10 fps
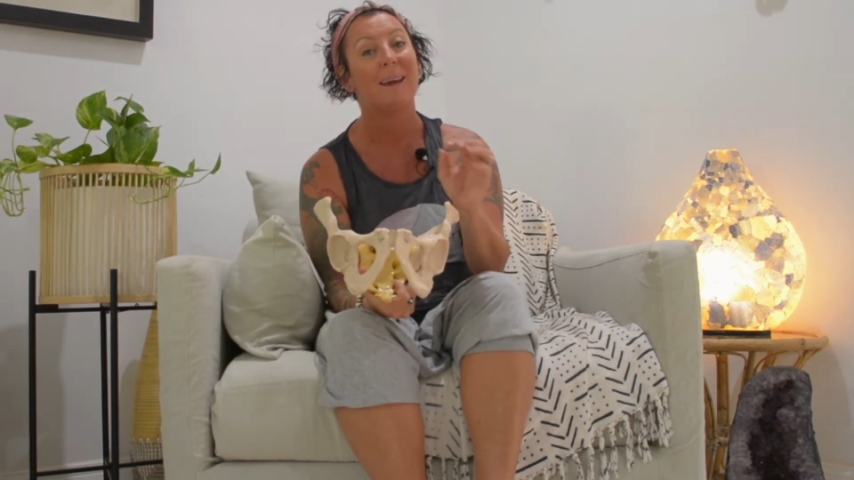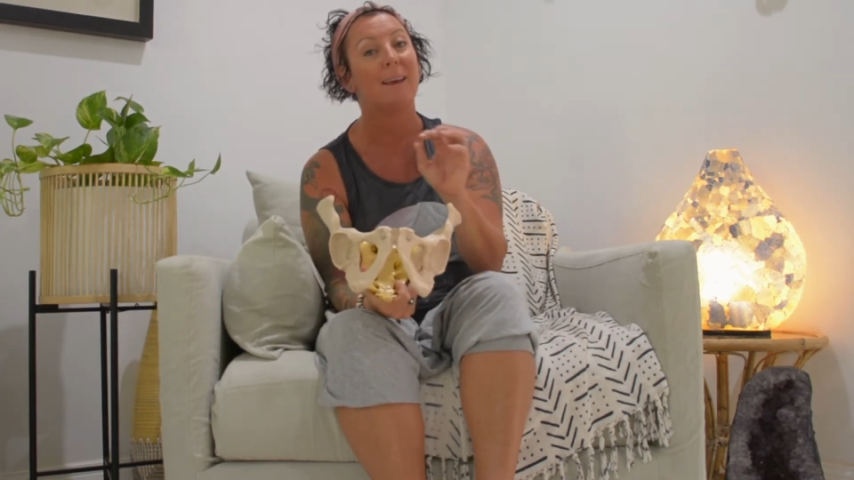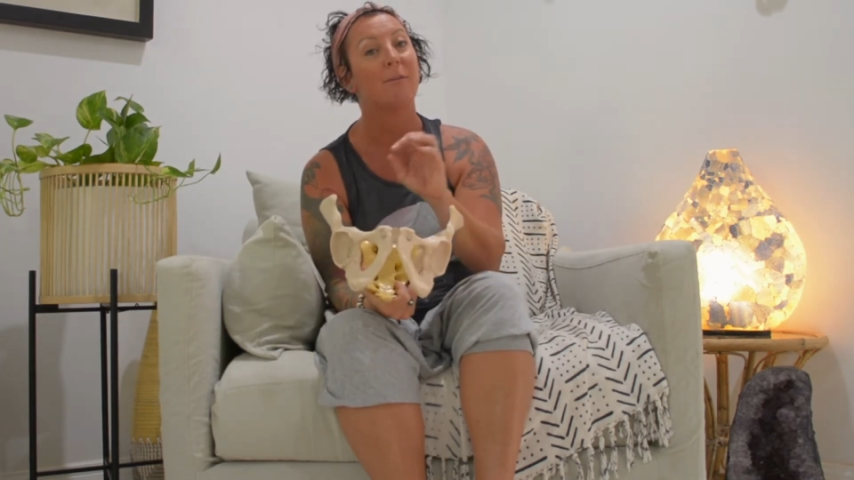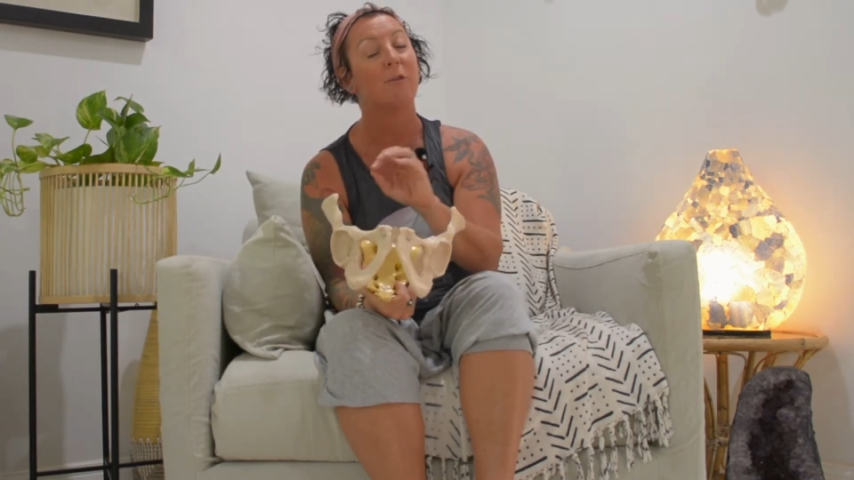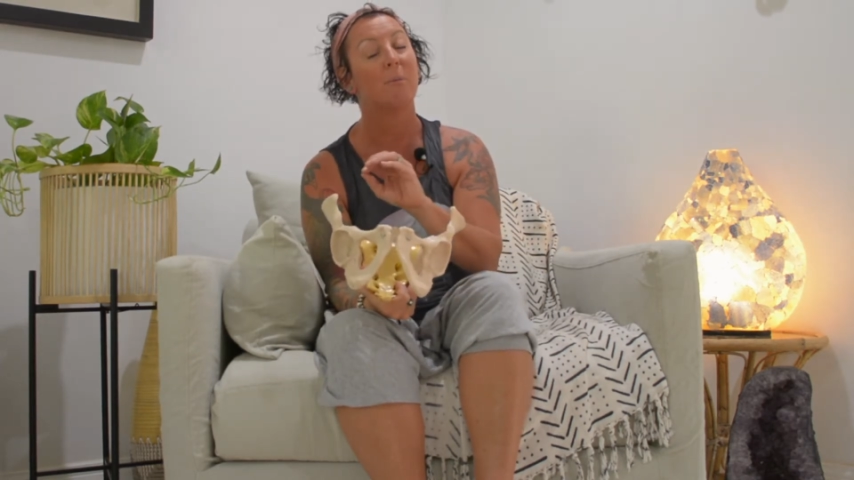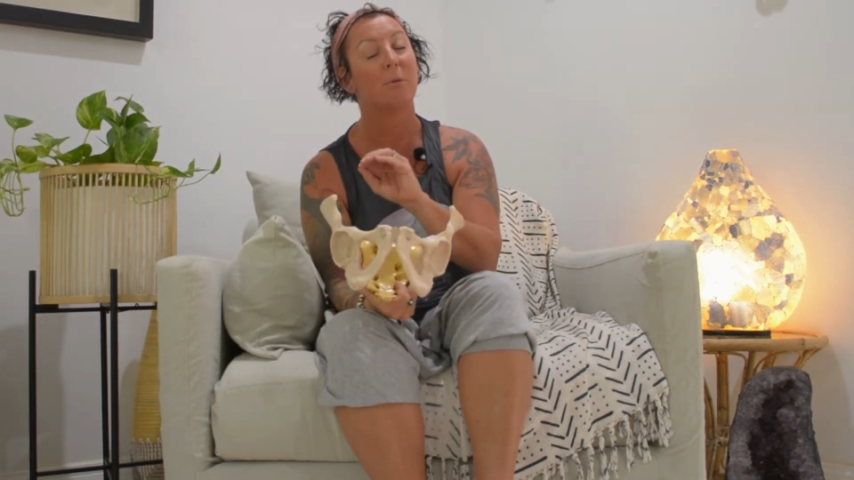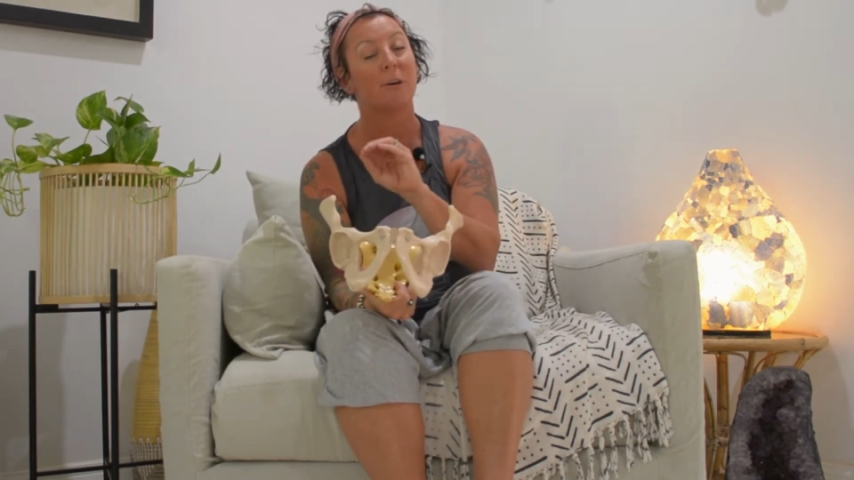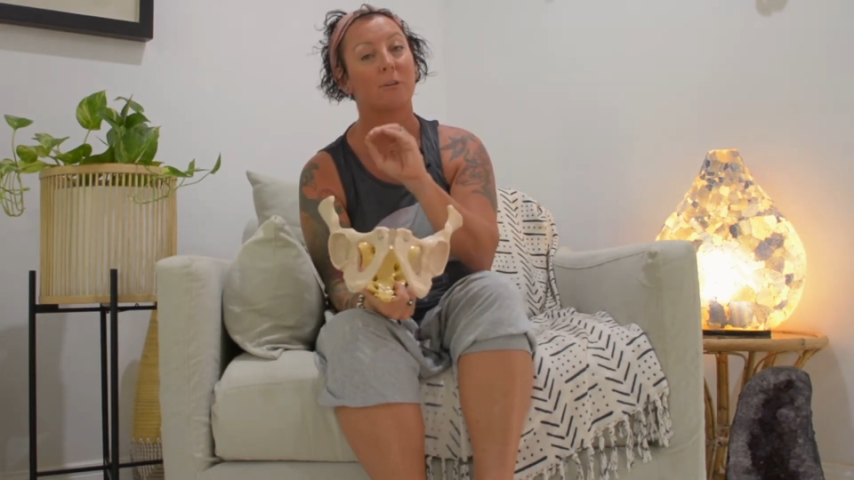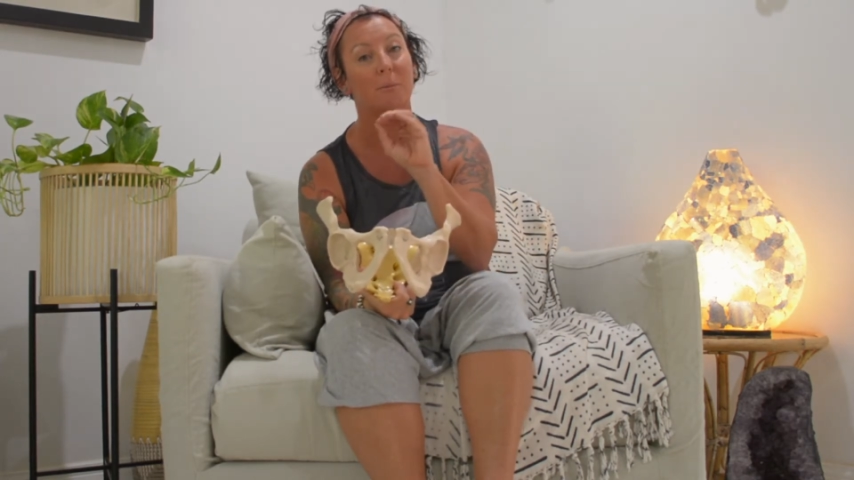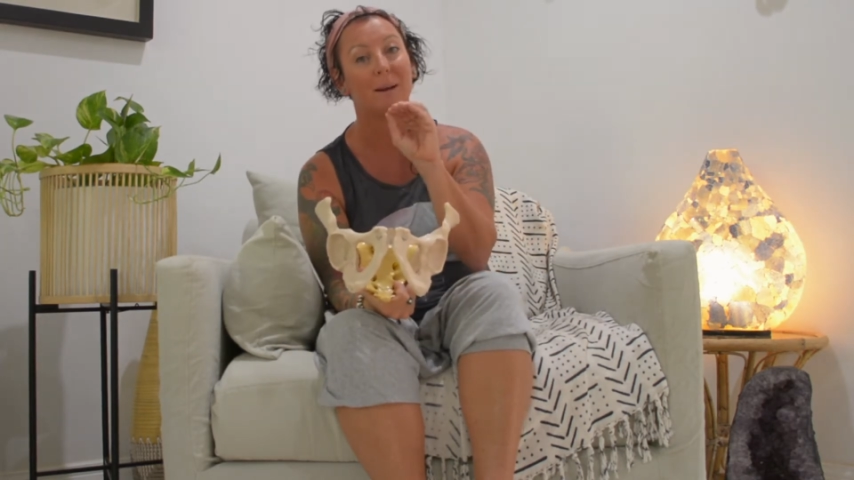is for
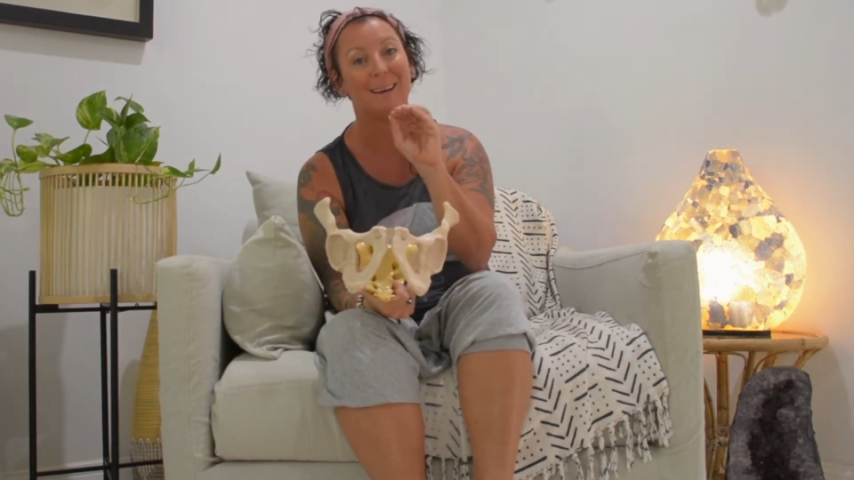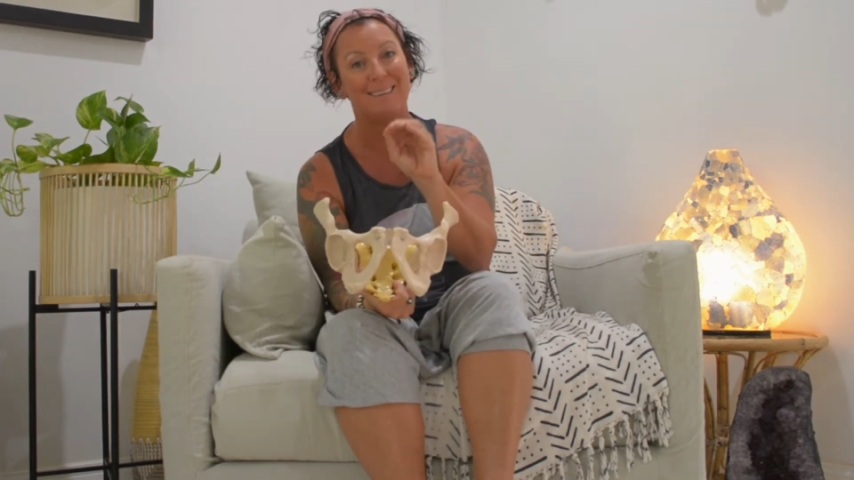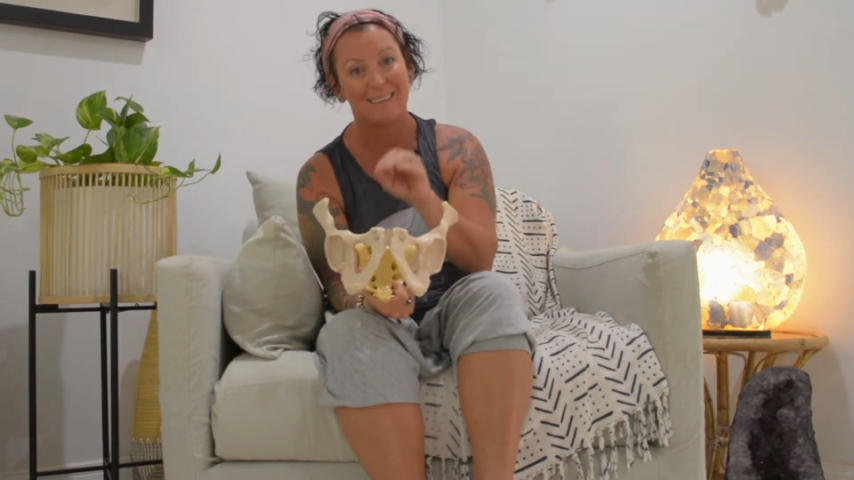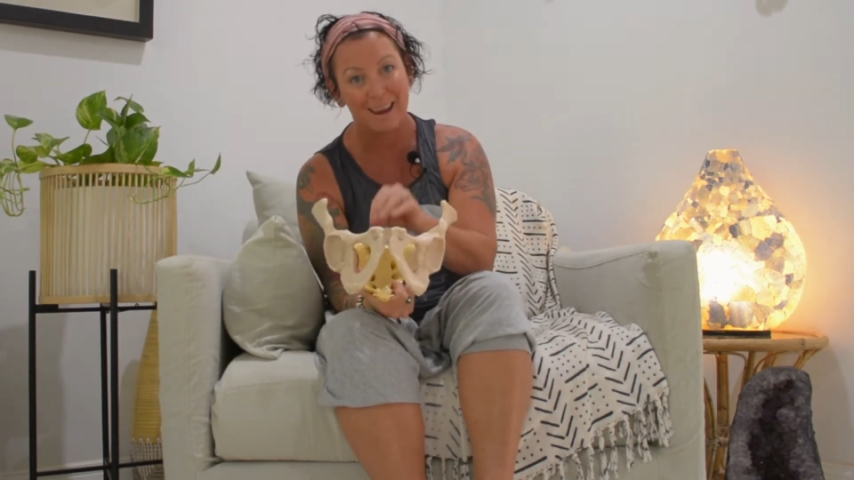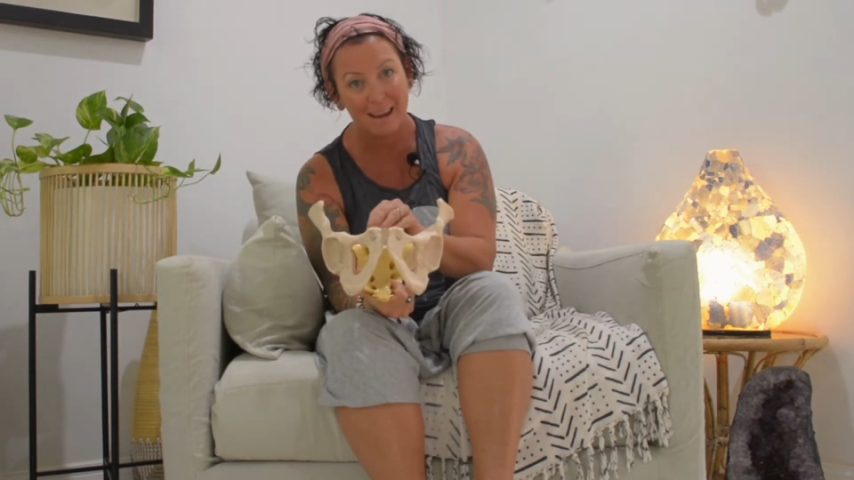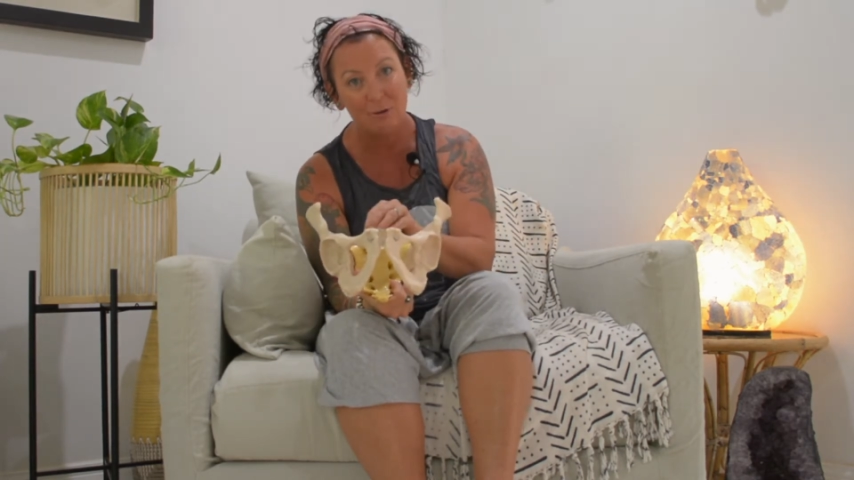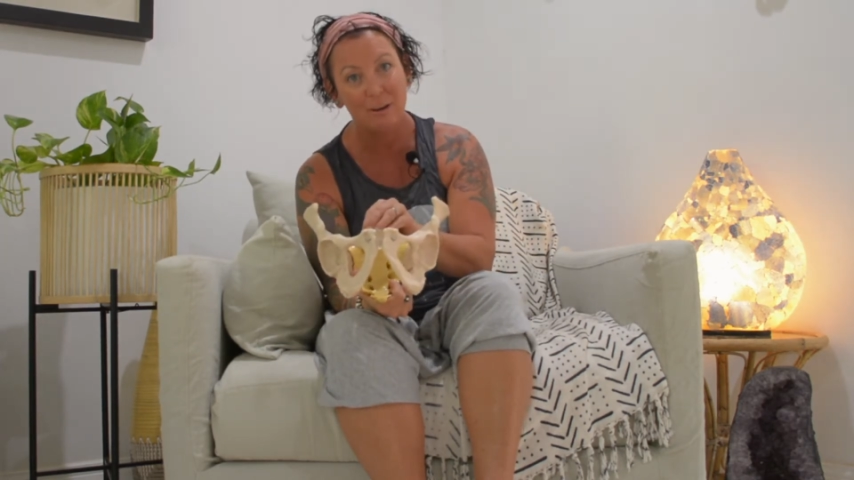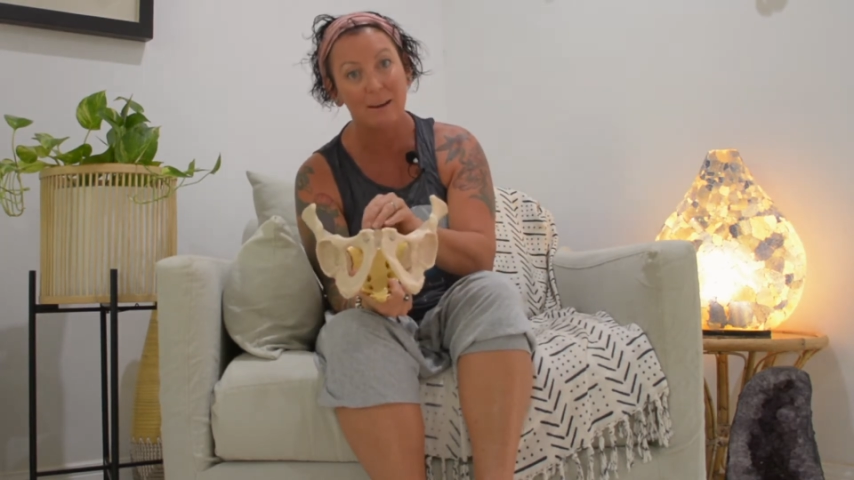approximately 10